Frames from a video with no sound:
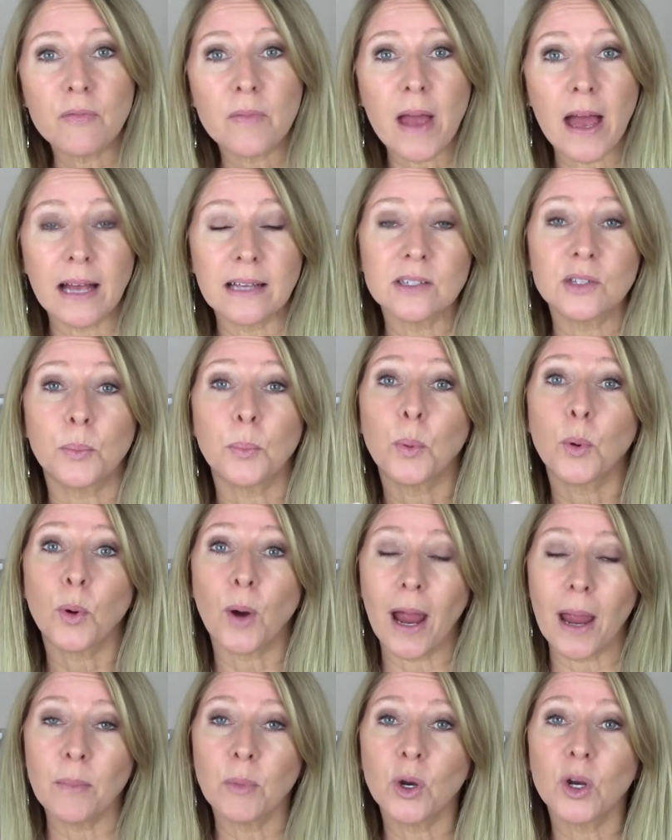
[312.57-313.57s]
as a
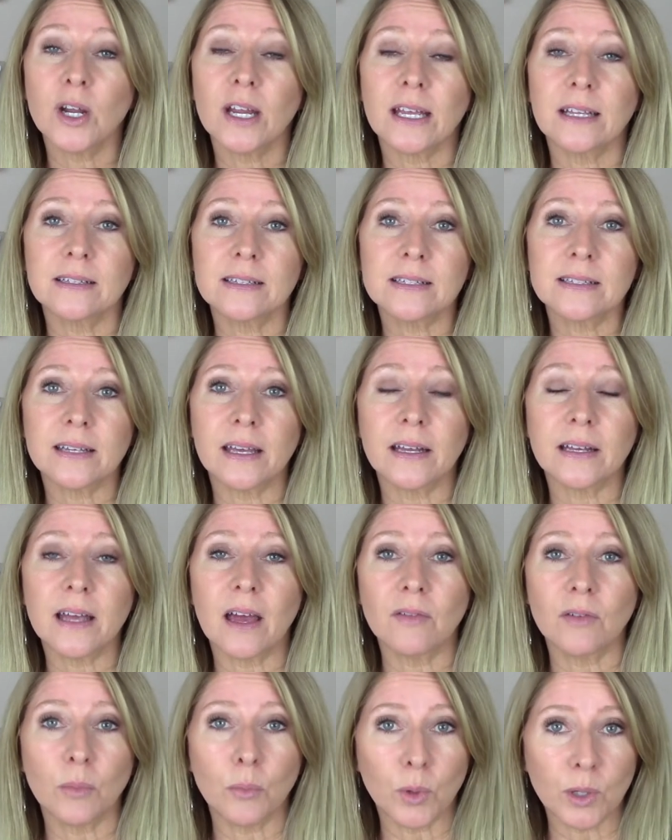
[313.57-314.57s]
primer instead of
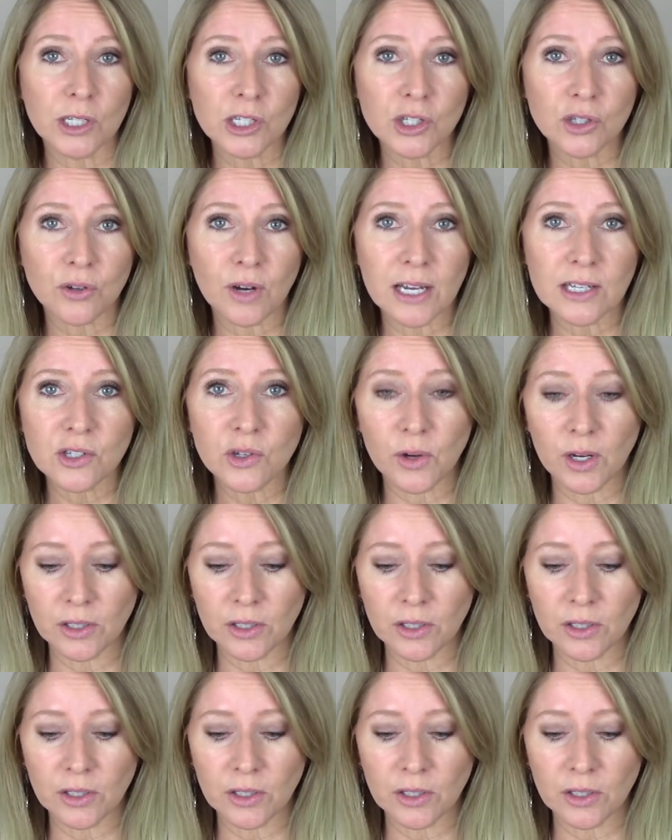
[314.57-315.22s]
a moisturizer